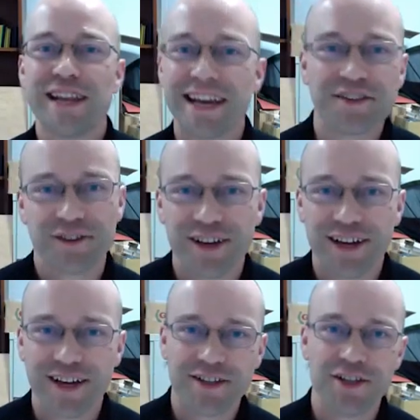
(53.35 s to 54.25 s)
lecturer
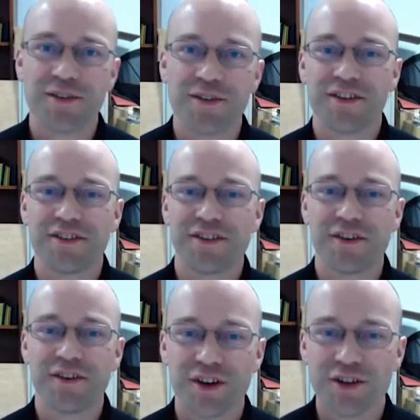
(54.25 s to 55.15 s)
at the University
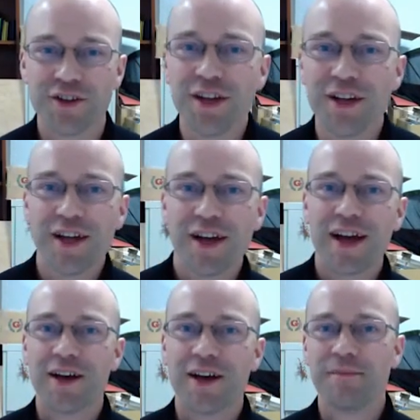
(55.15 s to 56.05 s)
of Hull
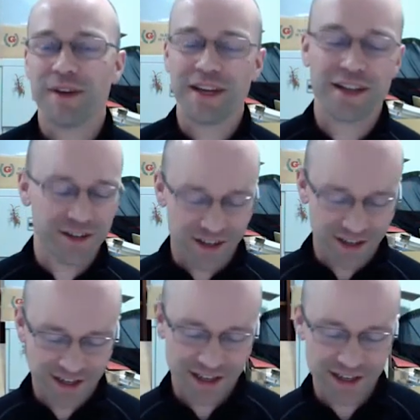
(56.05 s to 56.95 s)
in
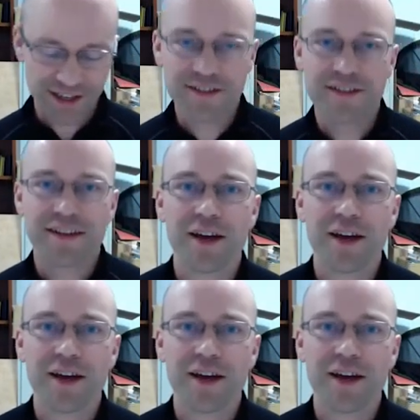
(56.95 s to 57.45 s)
England.